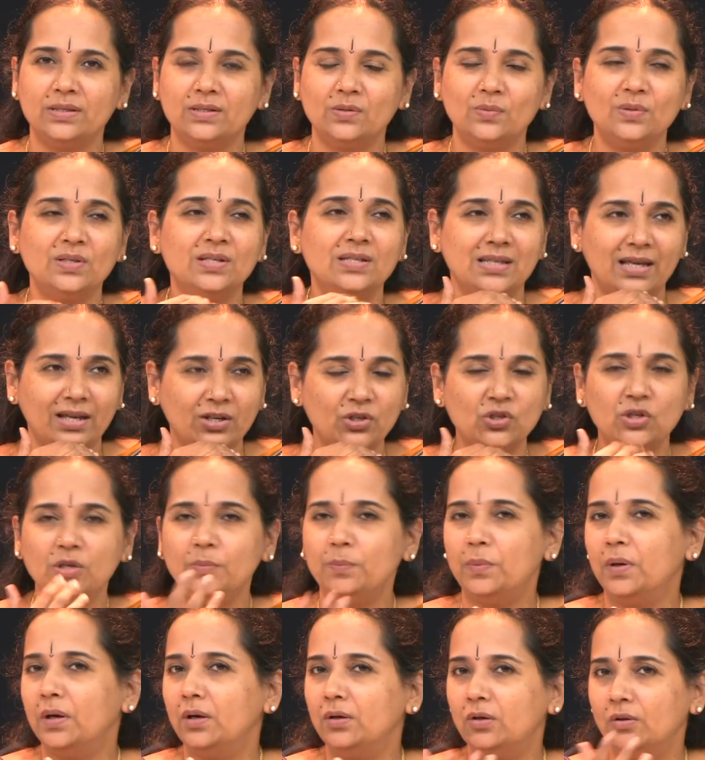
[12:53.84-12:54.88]
which is actually
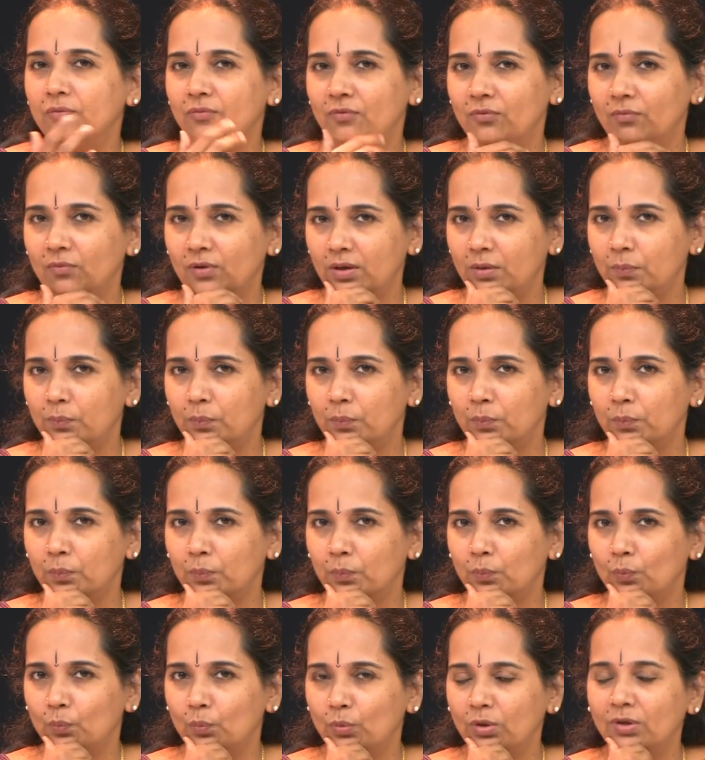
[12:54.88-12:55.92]
part of a very
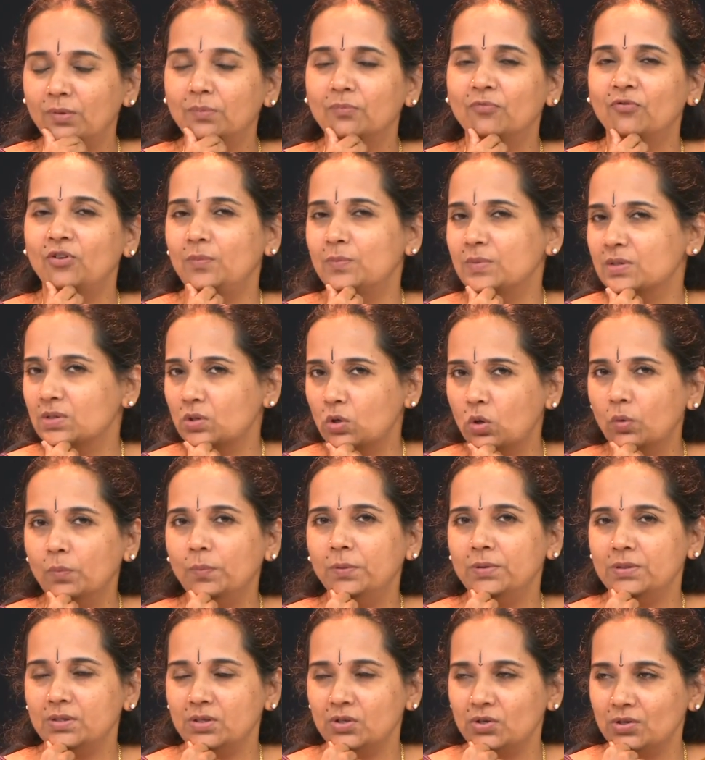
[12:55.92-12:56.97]
famous
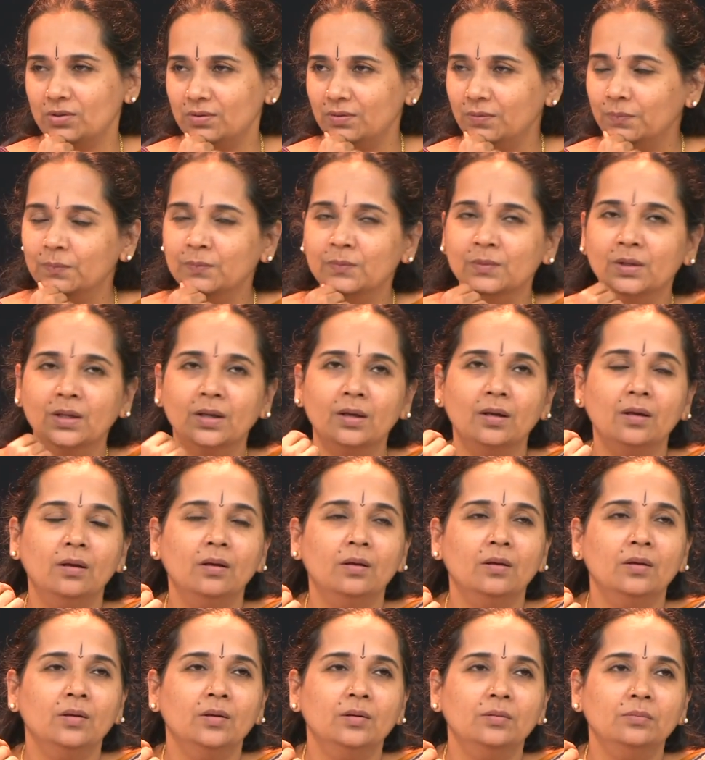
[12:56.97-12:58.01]
composition,
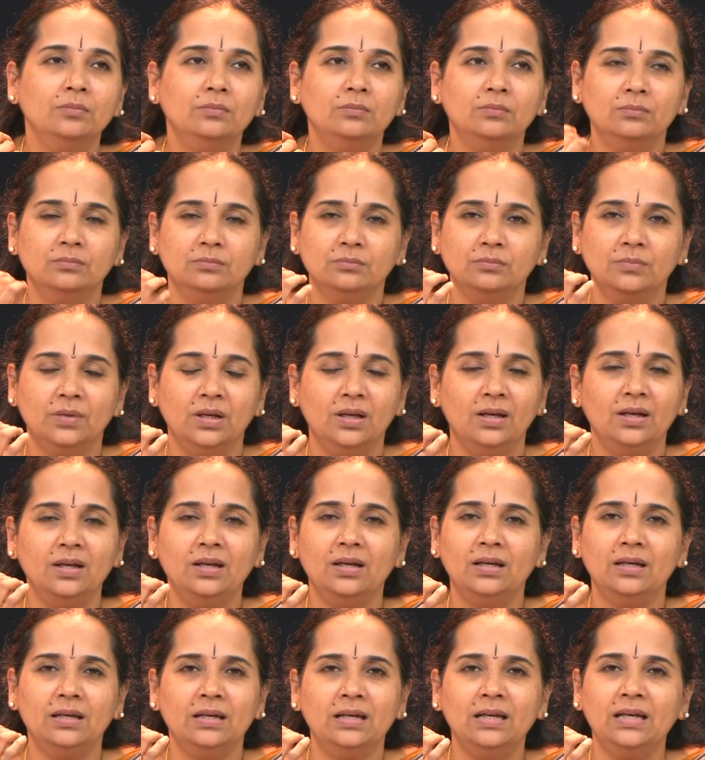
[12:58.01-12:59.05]

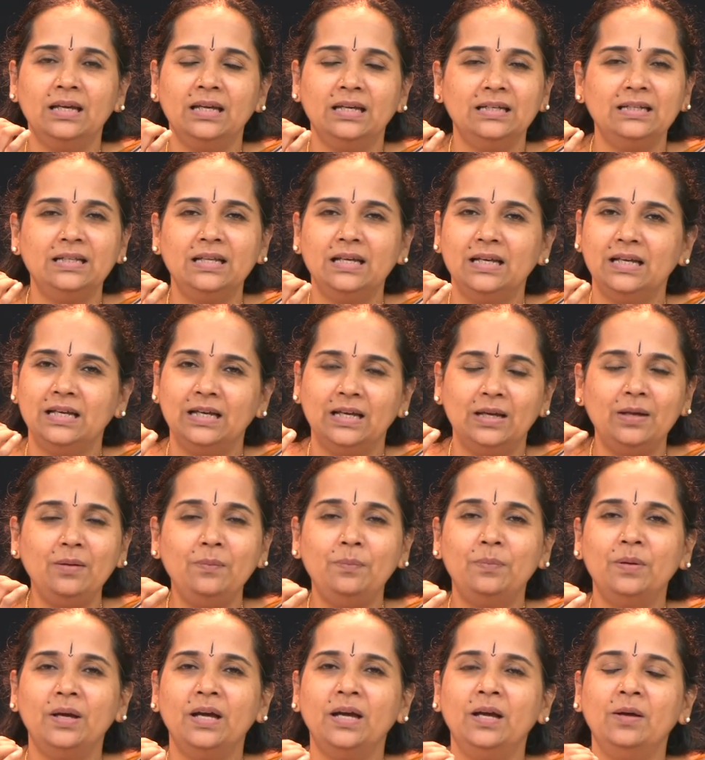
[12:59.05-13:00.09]
ma da
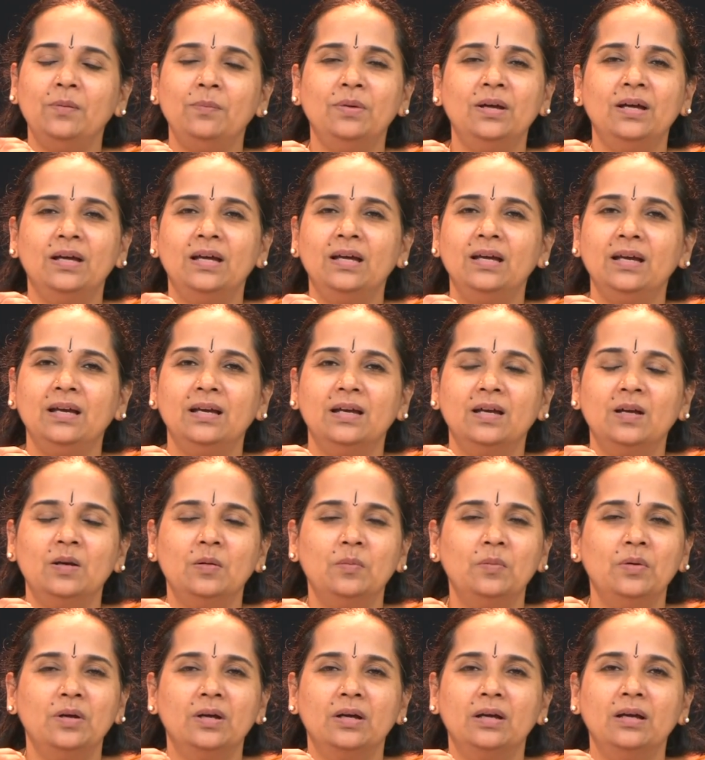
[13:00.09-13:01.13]
pa ma ga
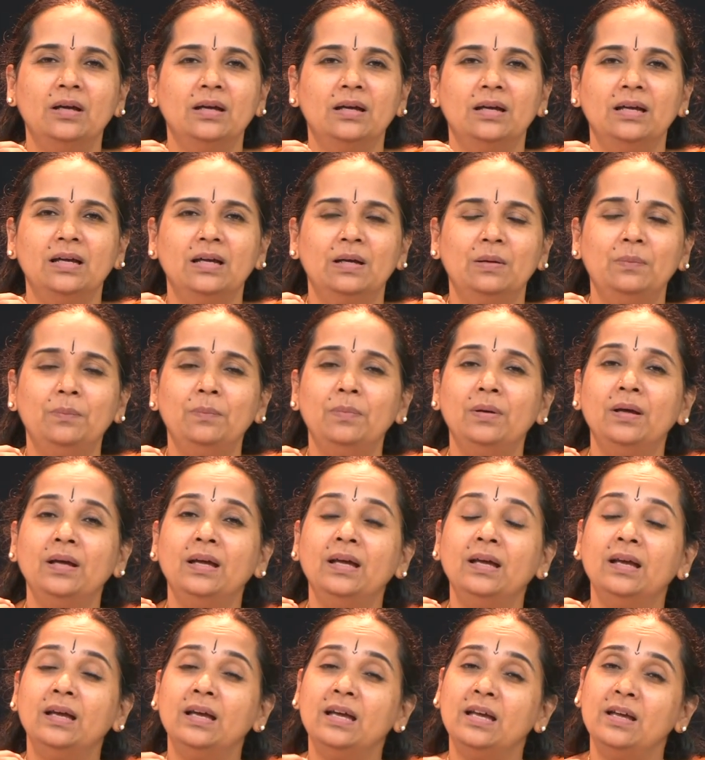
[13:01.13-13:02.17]
ma pa
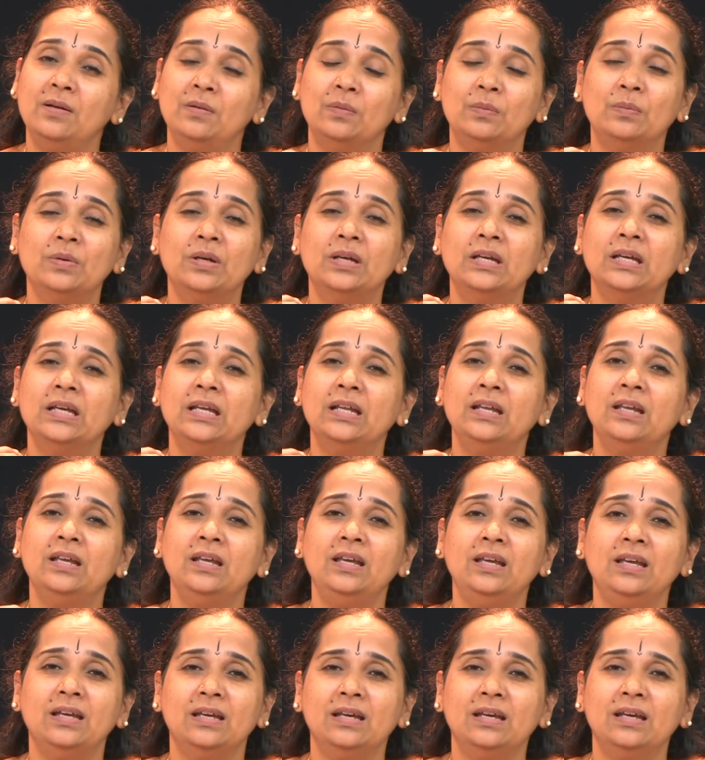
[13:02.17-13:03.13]
ga ma ri